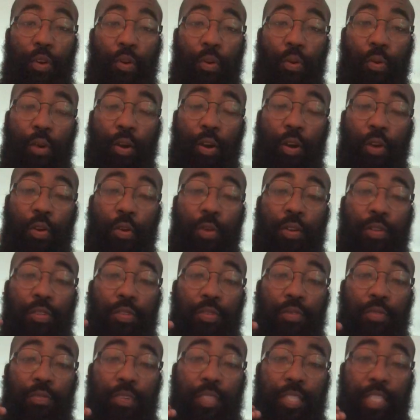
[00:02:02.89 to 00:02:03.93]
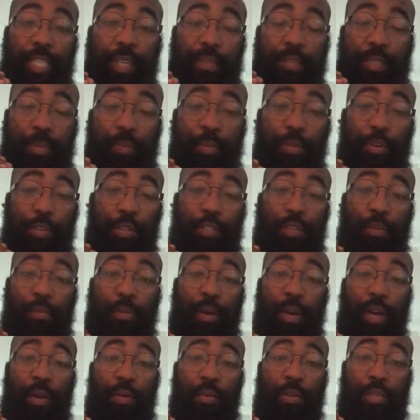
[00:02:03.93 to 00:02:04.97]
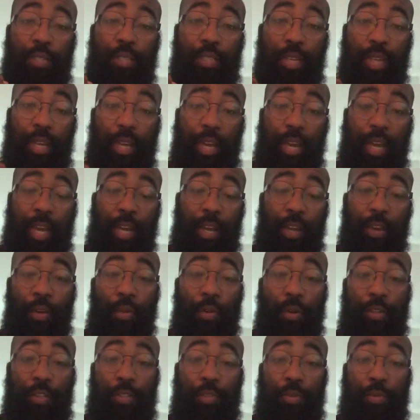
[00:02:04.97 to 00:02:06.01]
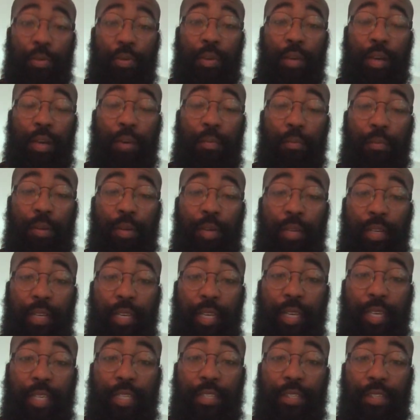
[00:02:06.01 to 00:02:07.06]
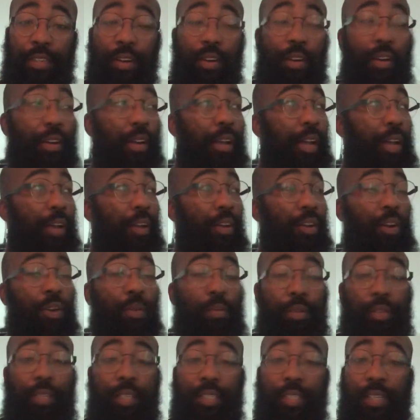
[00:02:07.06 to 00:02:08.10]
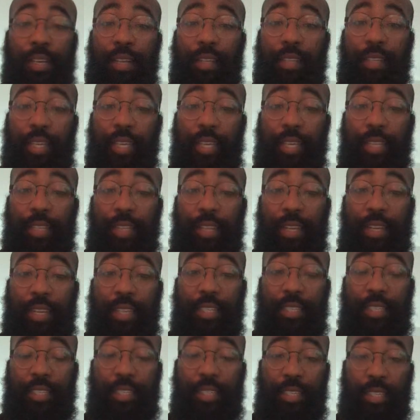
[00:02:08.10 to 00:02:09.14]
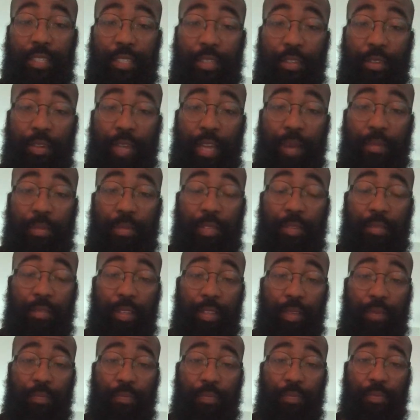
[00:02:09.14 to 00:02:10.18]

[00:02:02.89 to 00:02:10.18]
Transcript: who are going to receive spiritual powers and going to put Esau along with these other heathen nations into captivity.